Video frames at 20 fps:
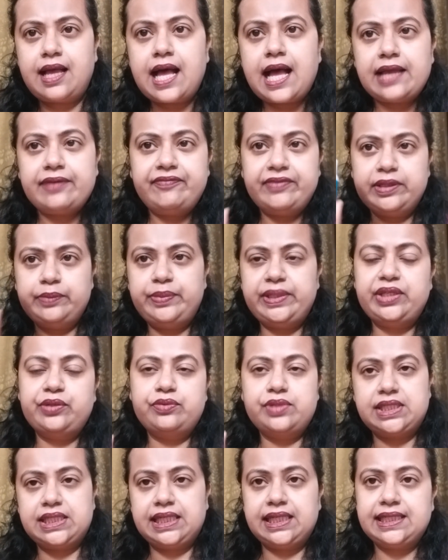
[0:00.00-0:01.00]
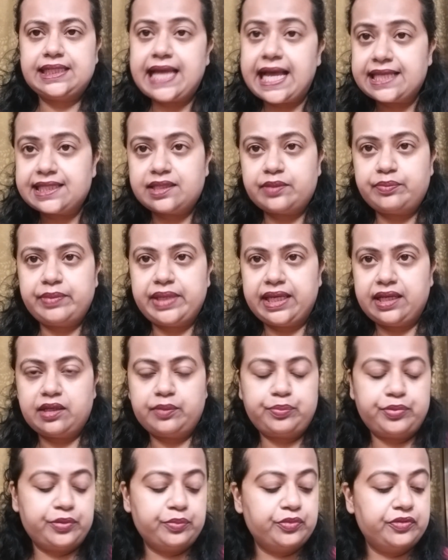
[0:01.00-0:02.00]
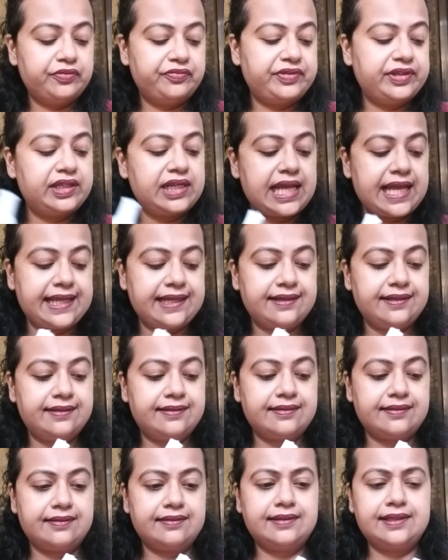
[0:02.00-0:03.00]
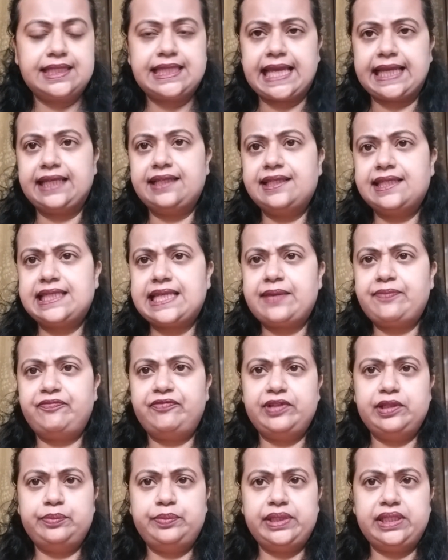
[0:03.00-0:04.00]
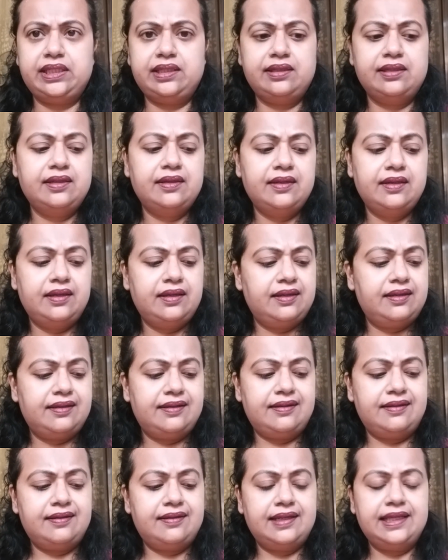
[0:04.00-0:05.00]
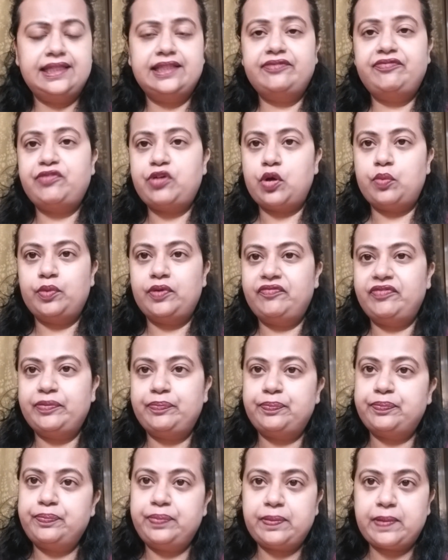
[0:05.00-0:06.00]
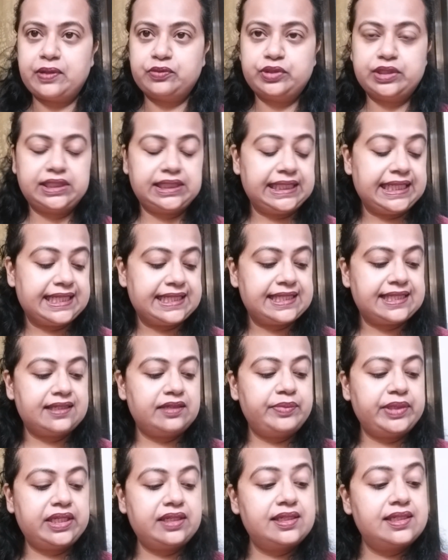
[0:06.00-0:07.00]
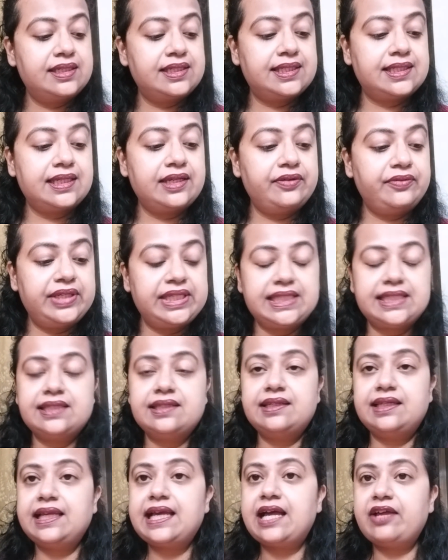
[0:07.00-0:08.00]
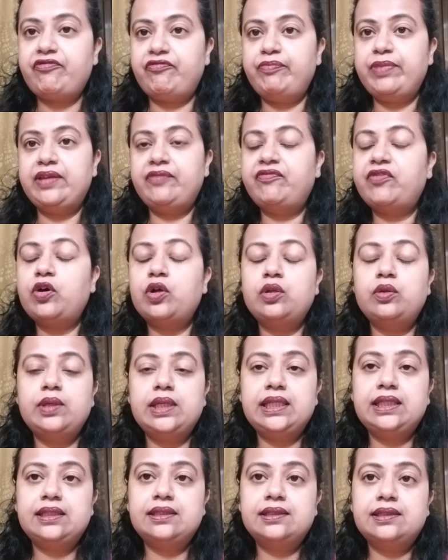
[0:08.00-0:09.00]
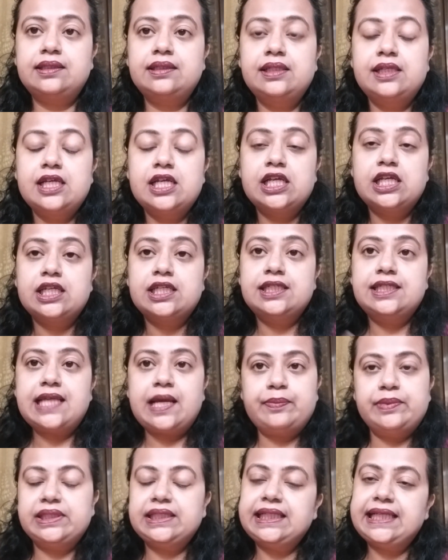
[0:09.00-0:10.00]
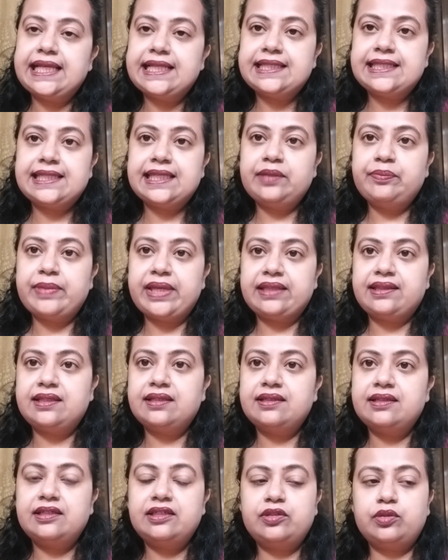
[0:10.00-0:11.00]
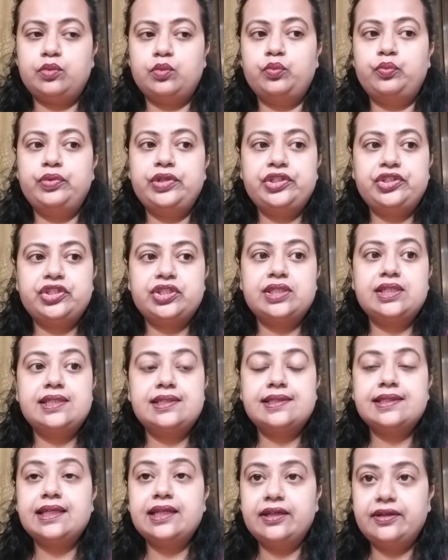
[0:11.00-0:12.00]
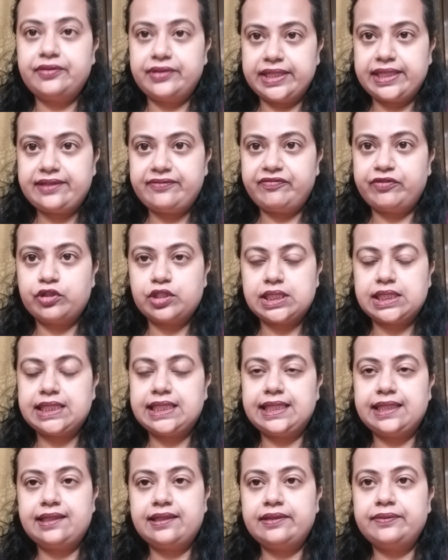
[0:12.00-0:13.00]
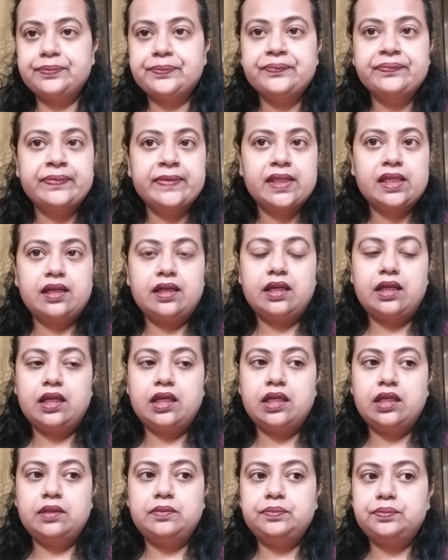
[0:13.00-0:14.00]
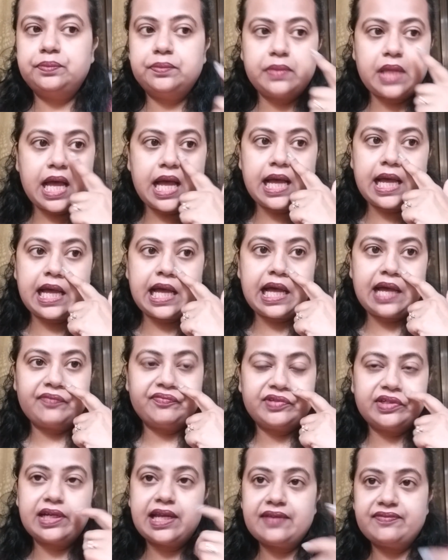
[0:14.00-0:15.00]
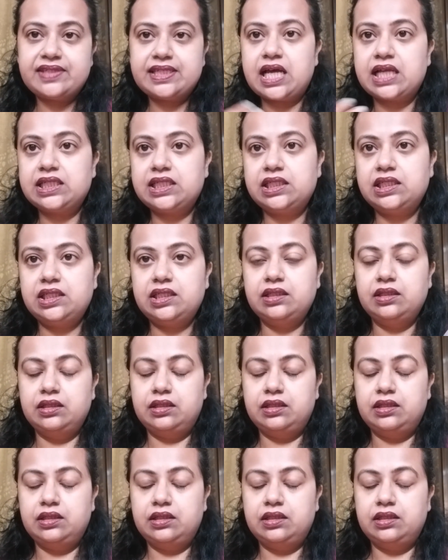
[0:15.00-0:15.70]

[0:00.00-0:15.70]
I will be using it as a makeup remover, and the second step will be in the form of a powder cleanser, because recently I've been following the double cleansing method, which is great for skin. After I have started